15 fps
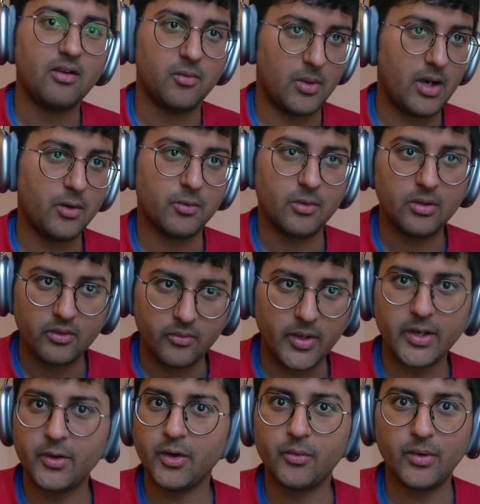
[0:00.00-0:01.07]
Wow,
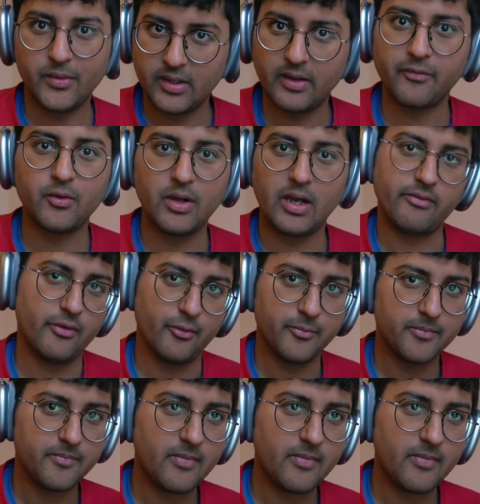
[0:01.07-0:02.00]
very good. We would love to have you.